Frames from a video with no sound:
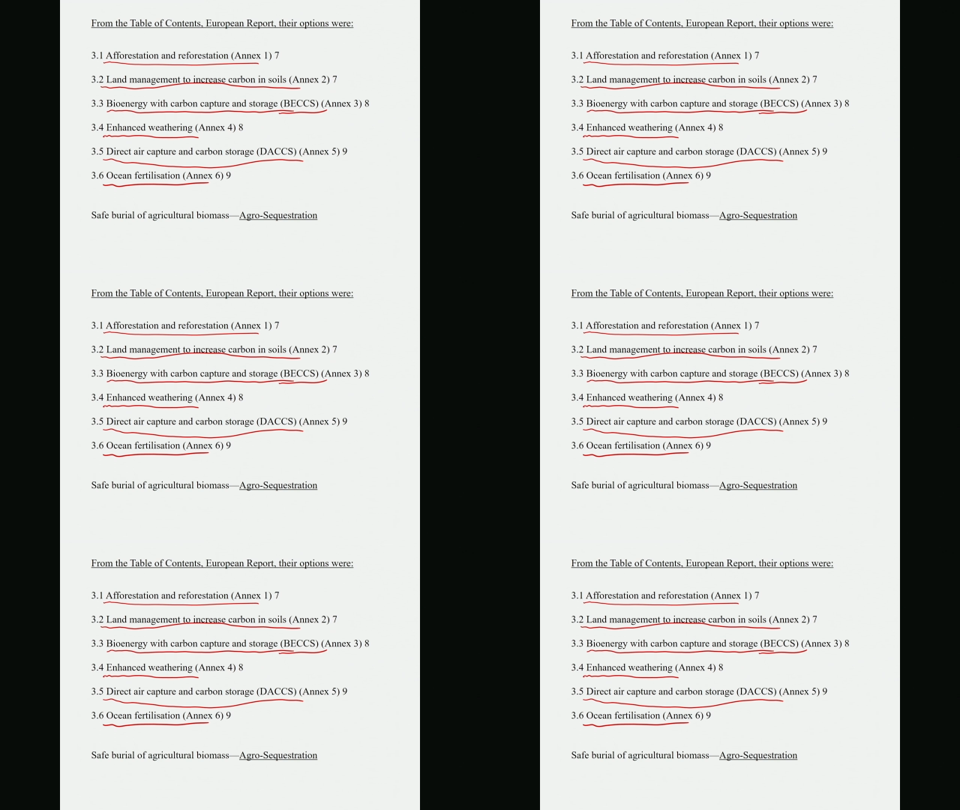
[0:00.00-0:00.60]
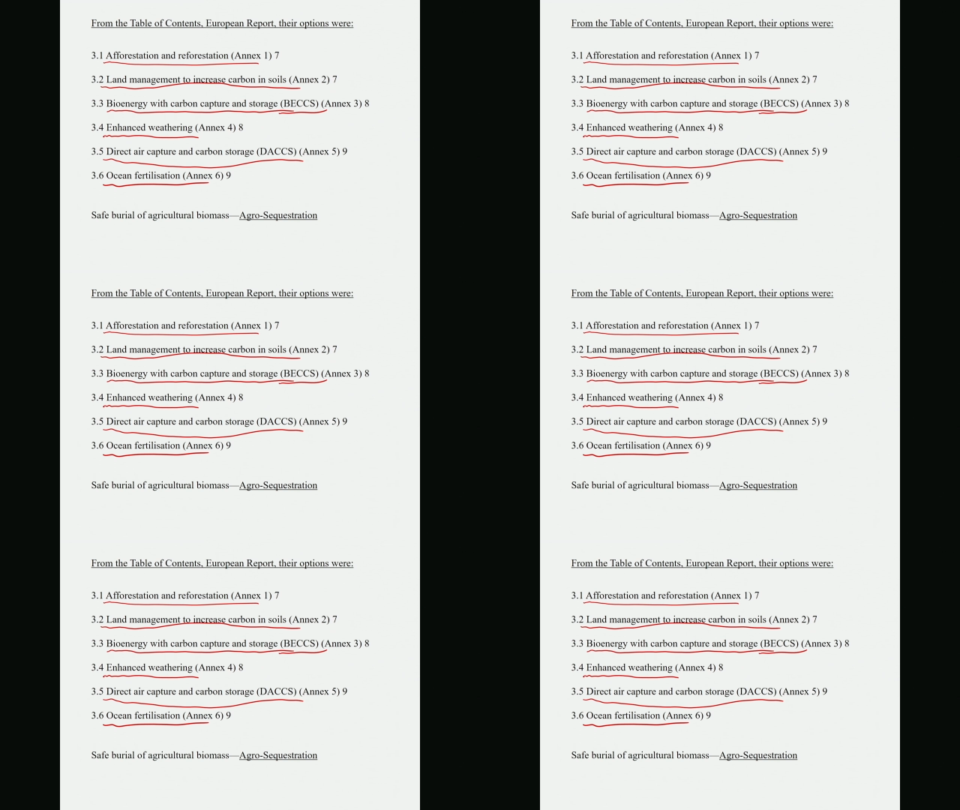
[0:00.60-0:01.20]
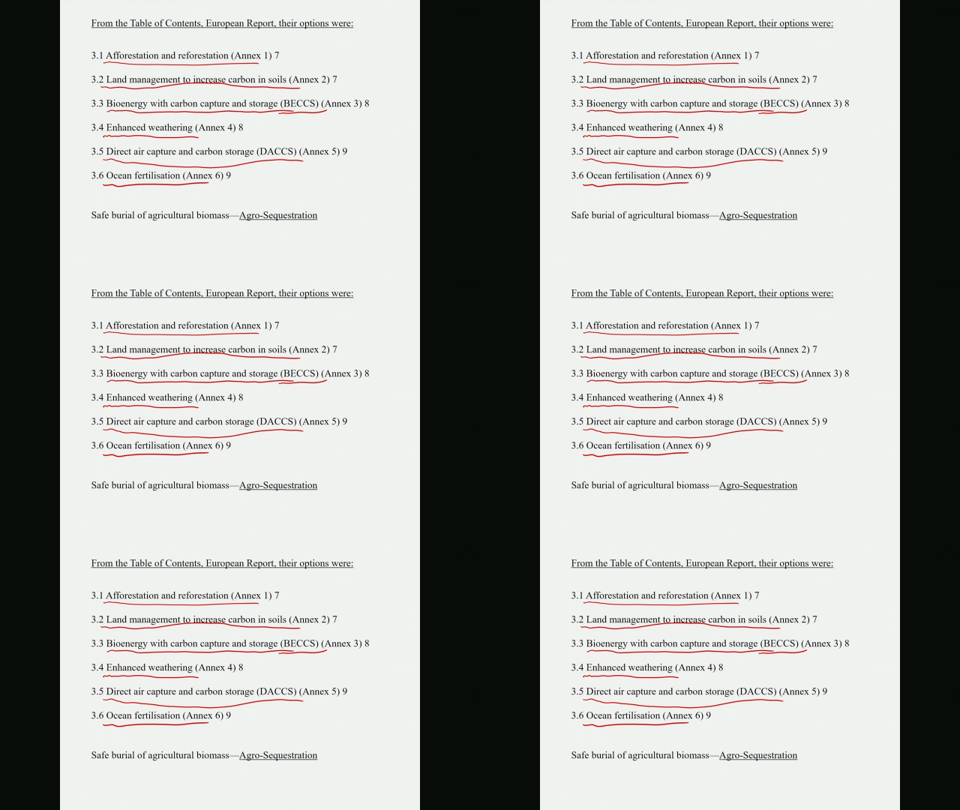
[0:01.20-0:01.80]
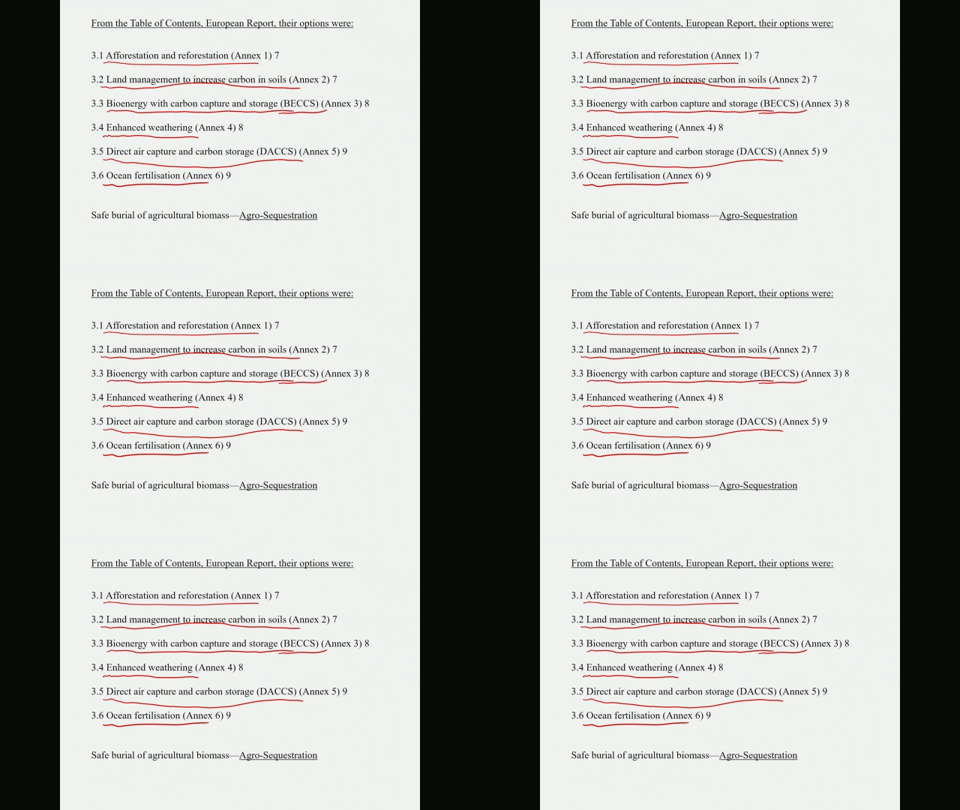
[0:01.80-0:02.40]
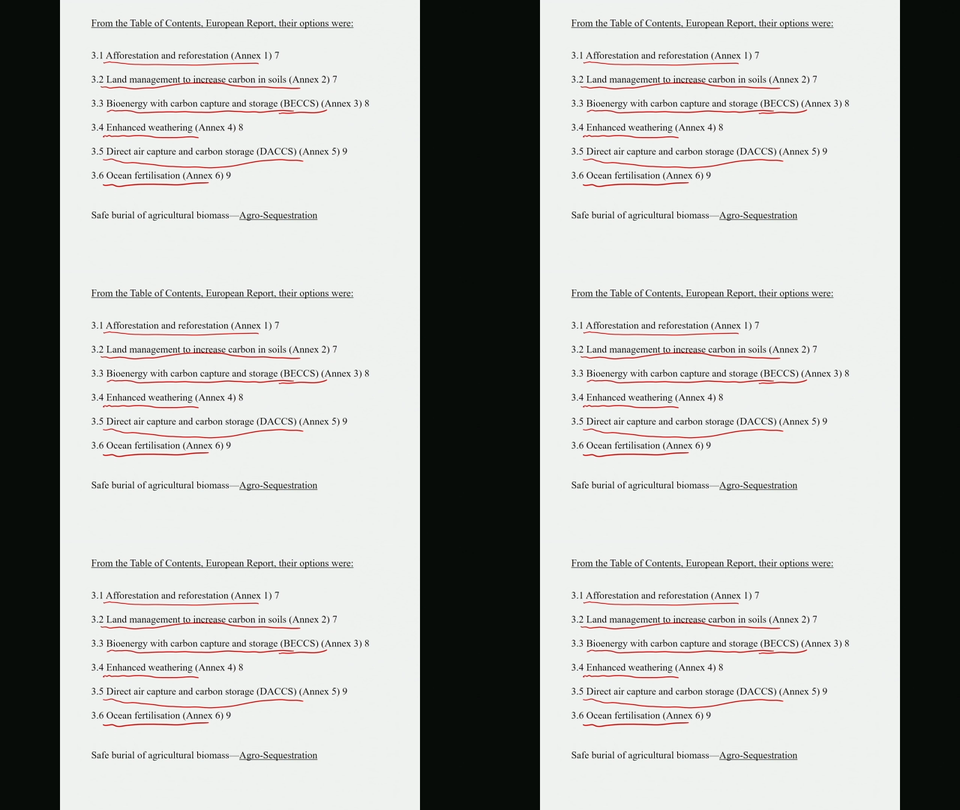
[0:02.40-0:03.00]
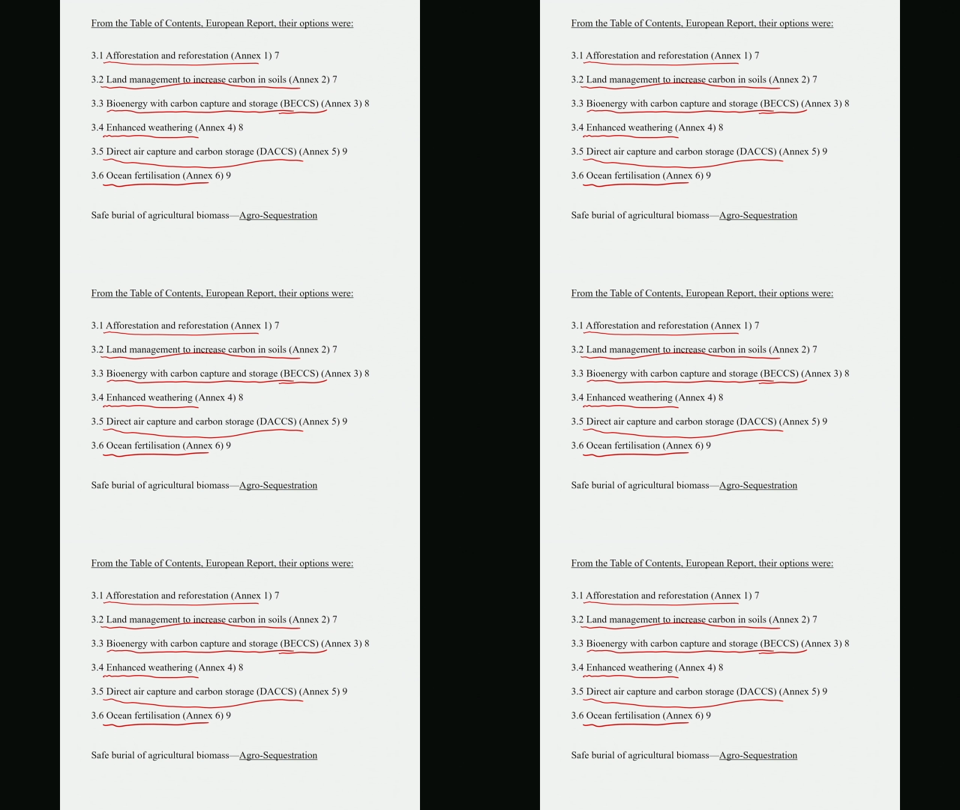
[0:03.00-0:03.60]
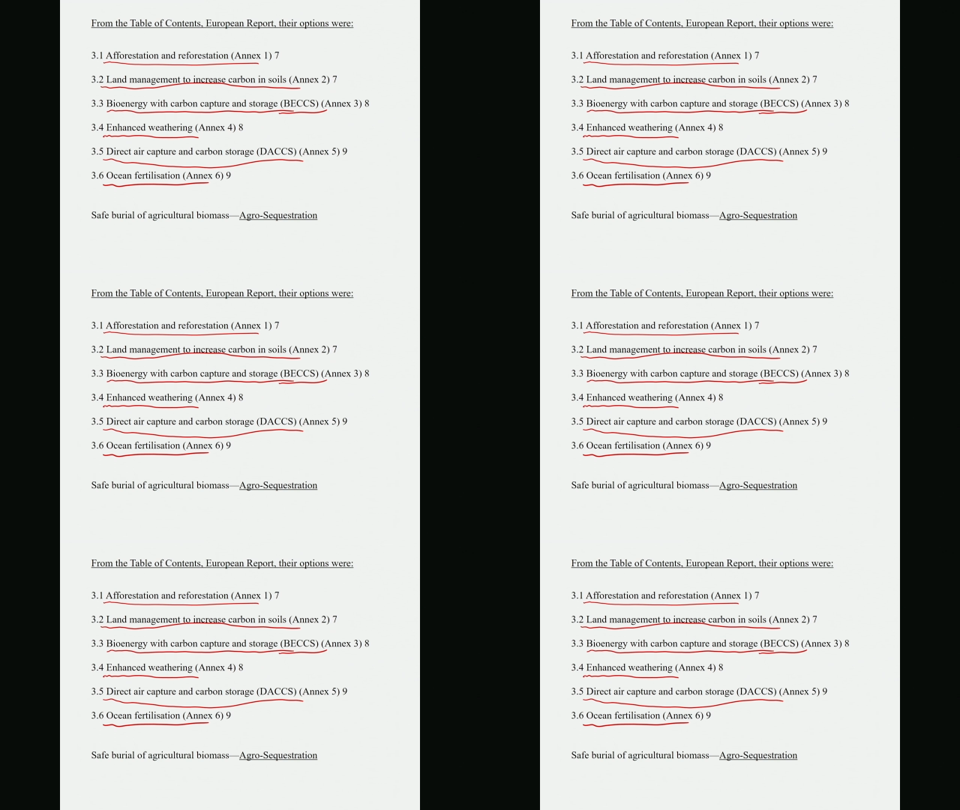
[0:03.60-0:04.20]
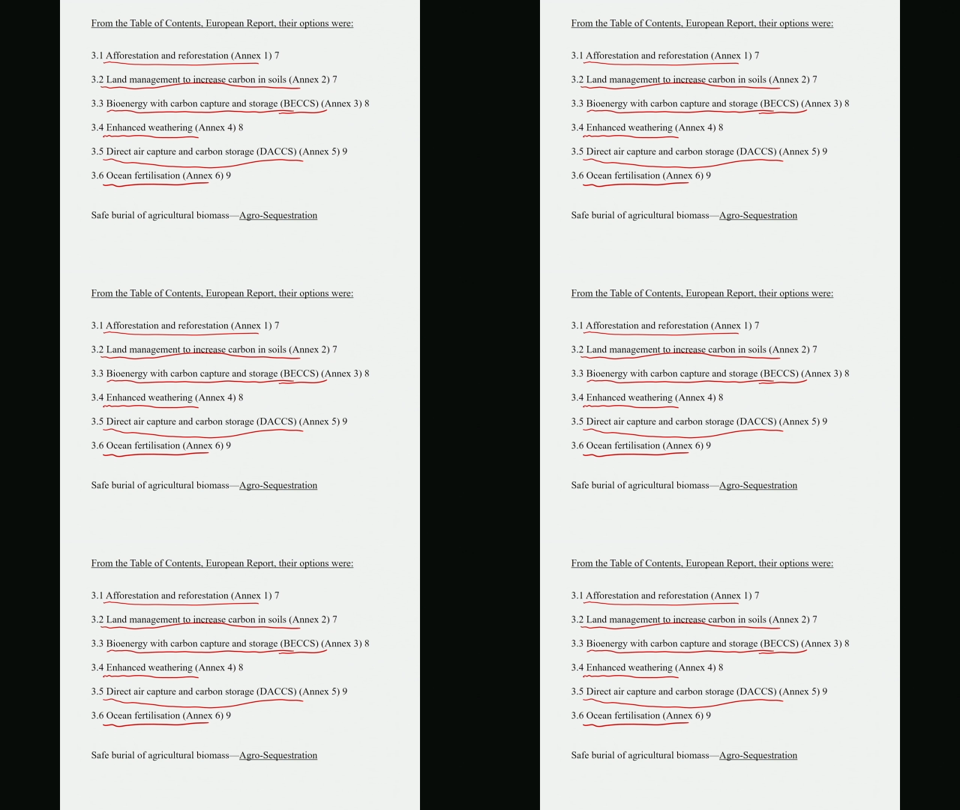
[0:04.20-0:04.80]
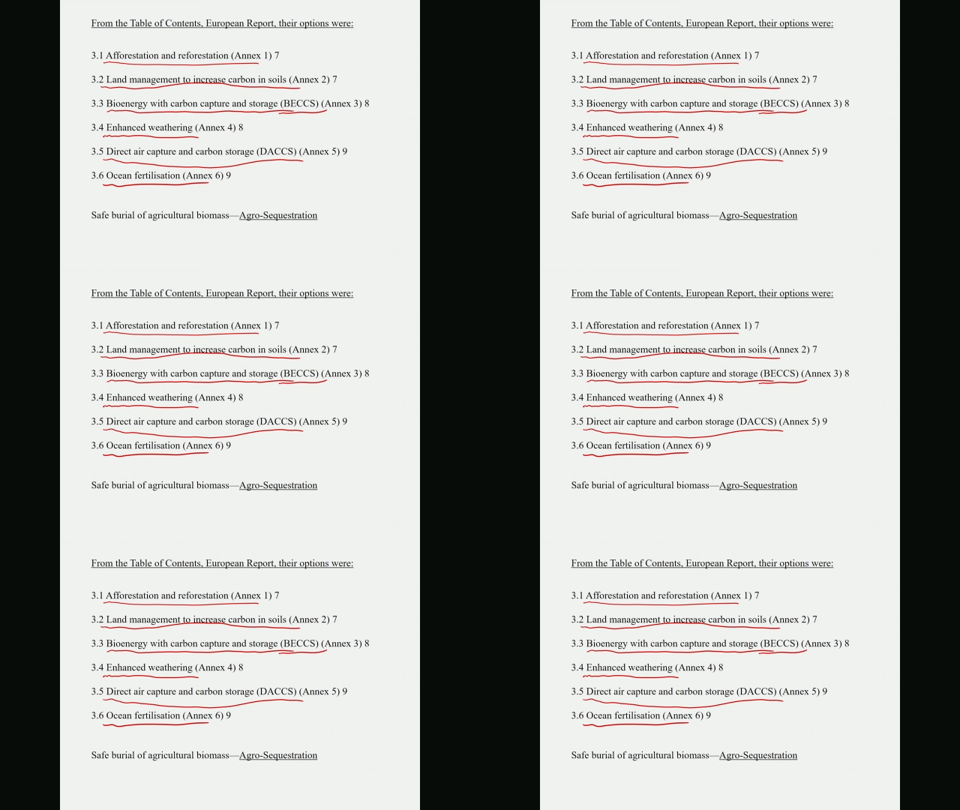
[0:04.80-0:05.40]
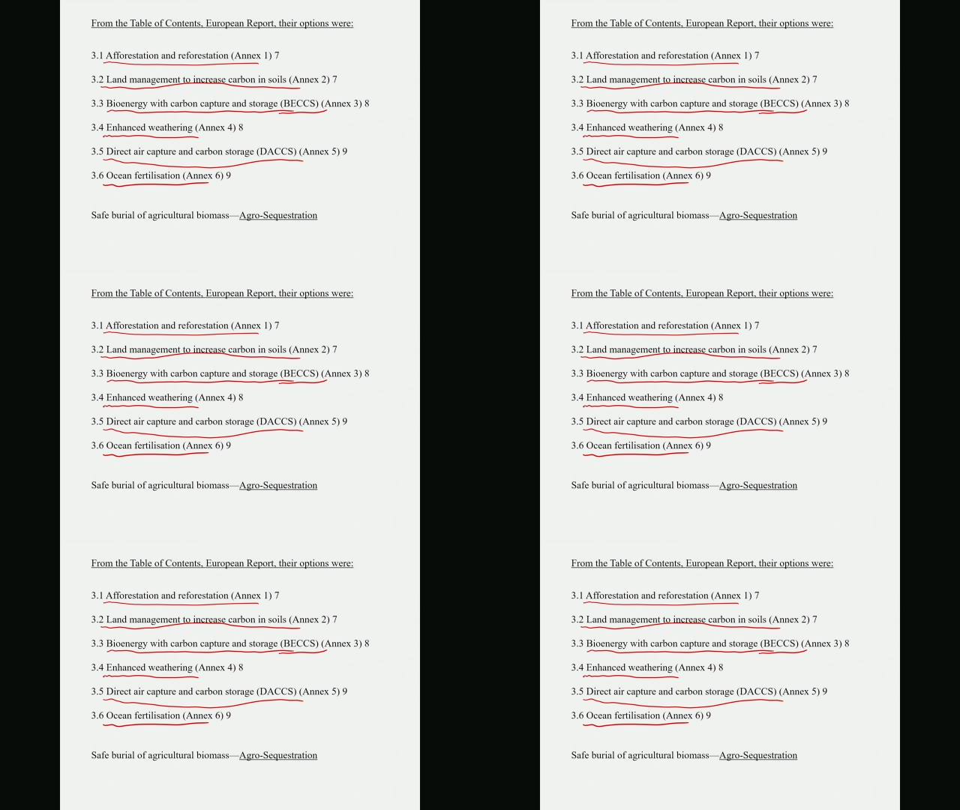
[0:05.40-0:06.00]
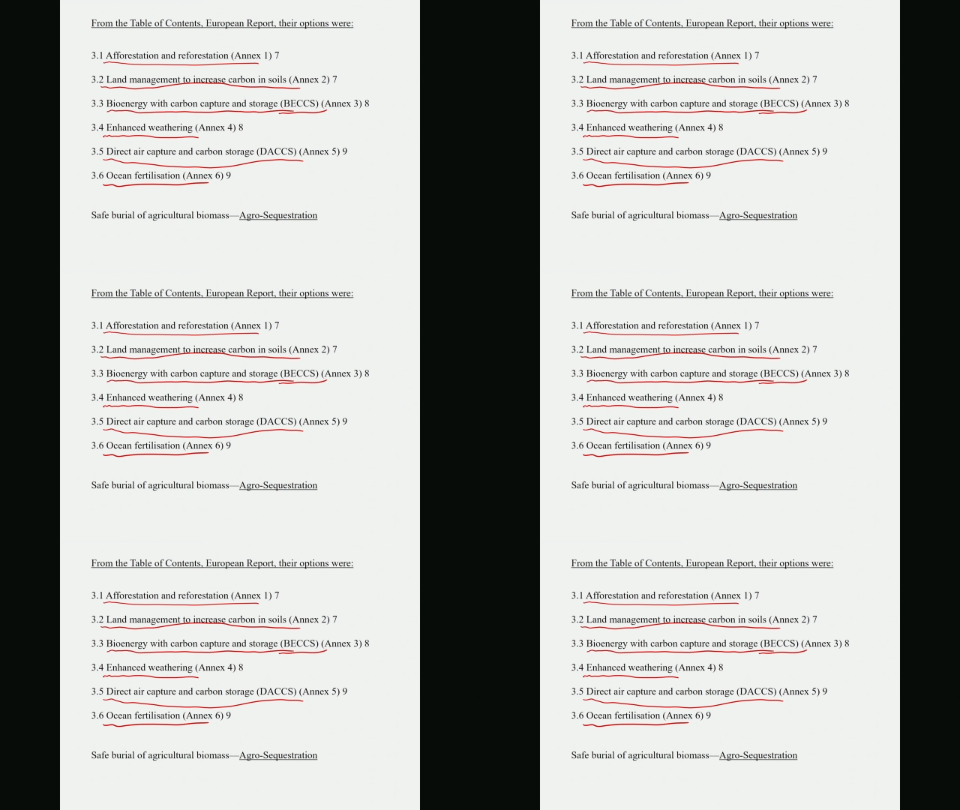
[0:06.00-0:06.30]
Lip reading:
No face is visible, so there are no lips to read.